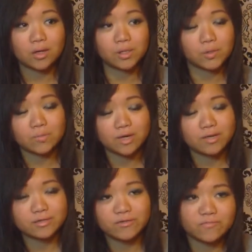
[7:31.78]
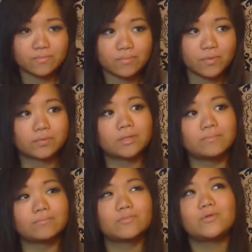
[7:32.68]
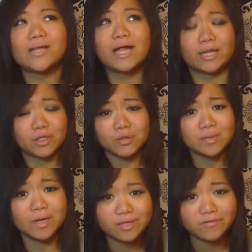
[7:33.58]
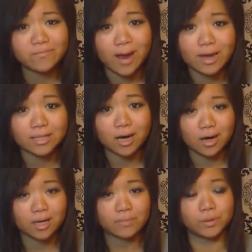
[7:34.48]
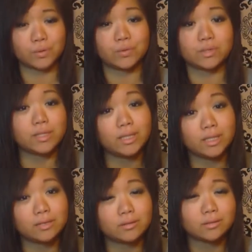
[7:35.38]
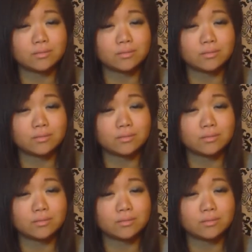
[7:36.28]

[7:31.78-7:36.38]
2 minutes of, 2 minutes of my time to clean the